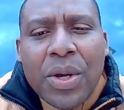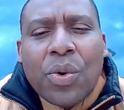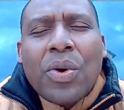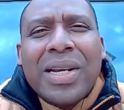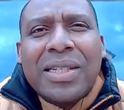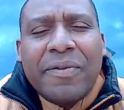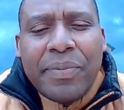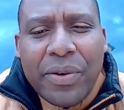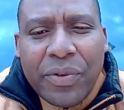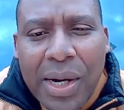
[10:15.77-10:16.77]
Cognitive
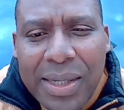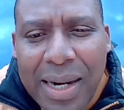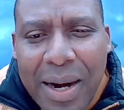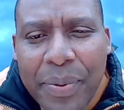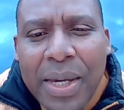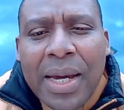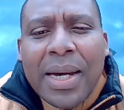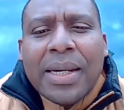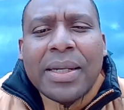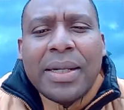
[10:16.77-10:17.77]
behavioral therapy.
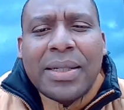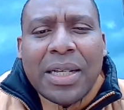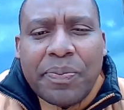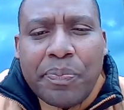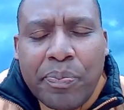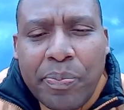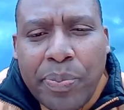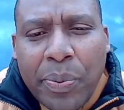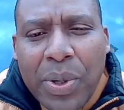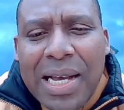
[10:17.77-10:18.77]
These are
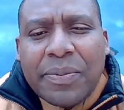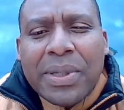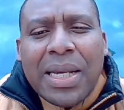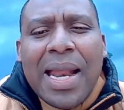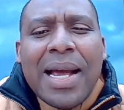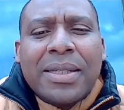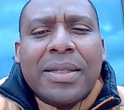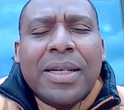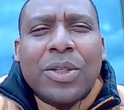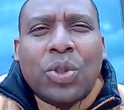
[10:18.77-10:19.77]
people that are
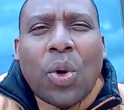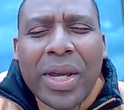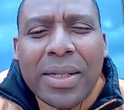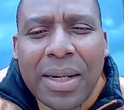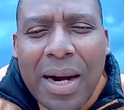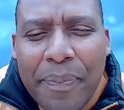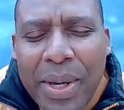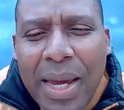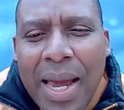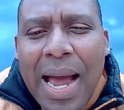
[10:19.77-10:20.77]
specialized in talking
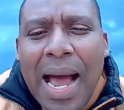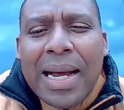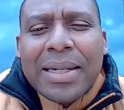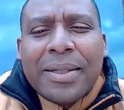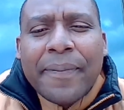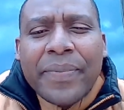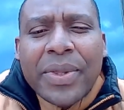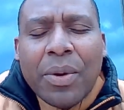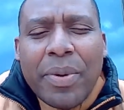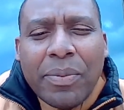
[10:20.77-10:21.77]
therapy, and
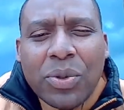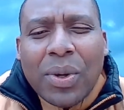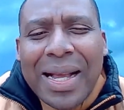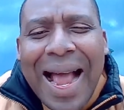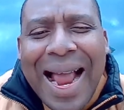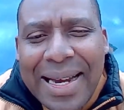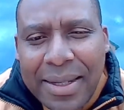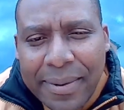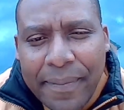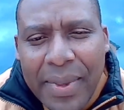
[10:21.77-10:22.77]
they'll be able to
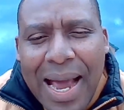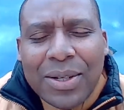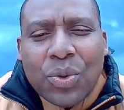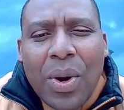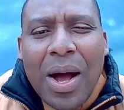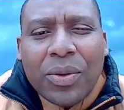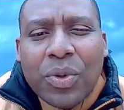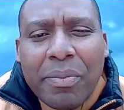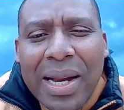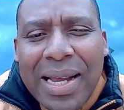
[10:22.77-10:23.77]
guide as to how
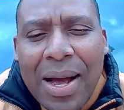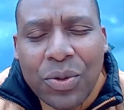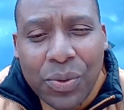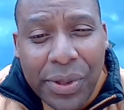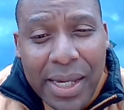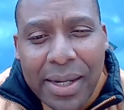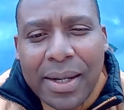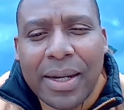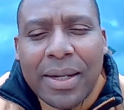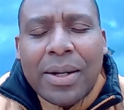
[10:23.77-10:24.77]
to manage, how to think,
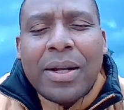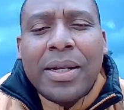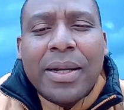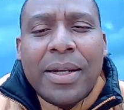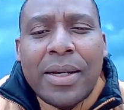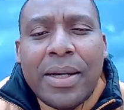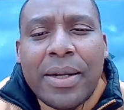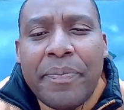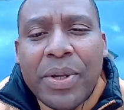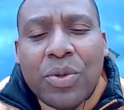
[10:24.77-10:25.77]
in
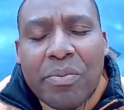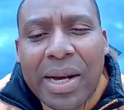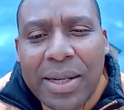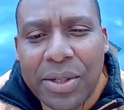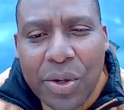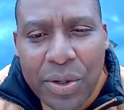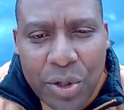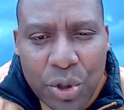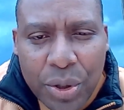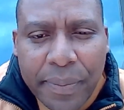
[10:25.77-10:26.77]
a bit to manage the
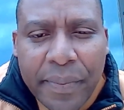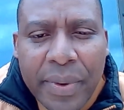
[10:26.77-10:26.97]
condition.